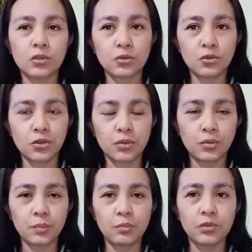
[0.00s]
social
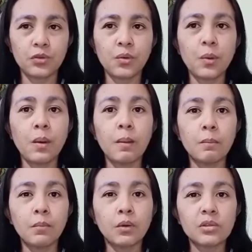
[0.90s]
group to
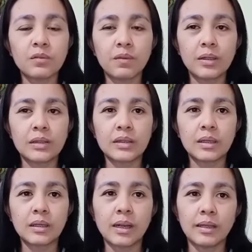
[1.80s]

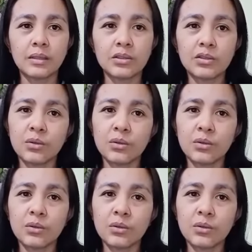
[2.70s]
motivate the client.